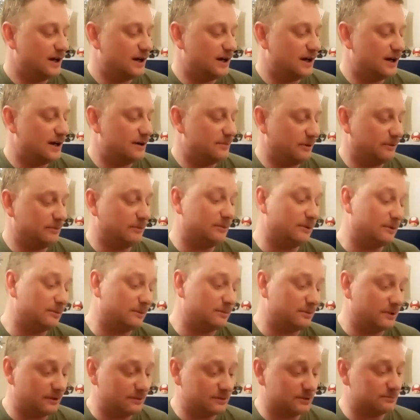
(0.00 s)
Blah blah
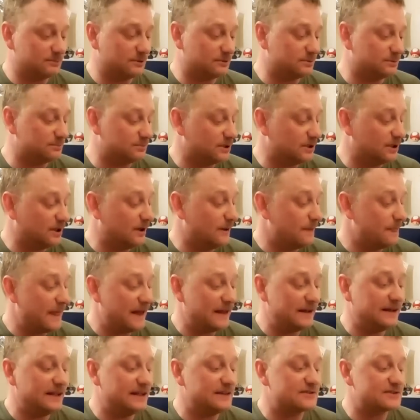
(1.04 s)
blah blah blah blah blah blah.
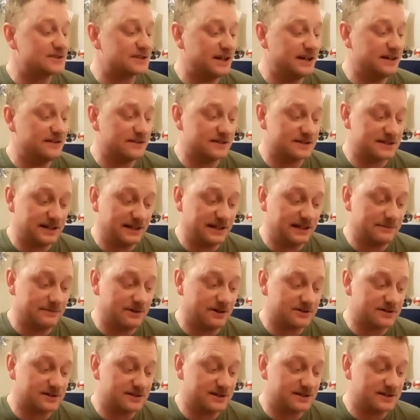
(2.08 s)
That leaves the
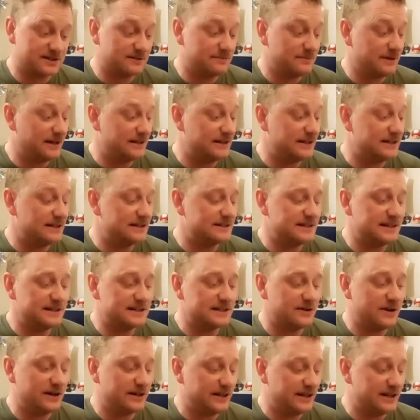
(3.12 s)
Sega Master System and the
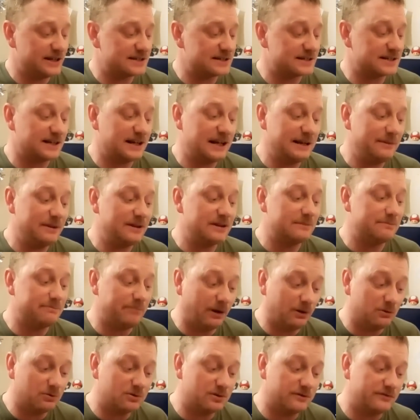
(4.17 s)
Nintendo NES claiming the
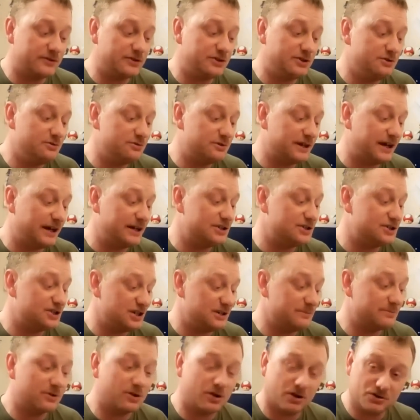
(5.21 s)
bulk of the UK
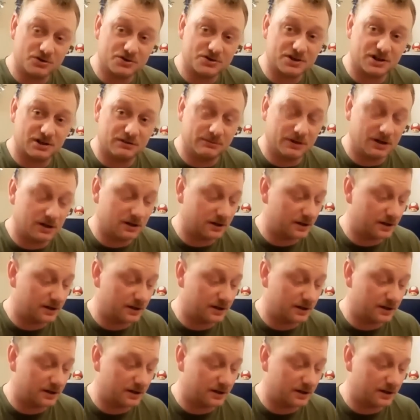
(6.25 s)
cheap console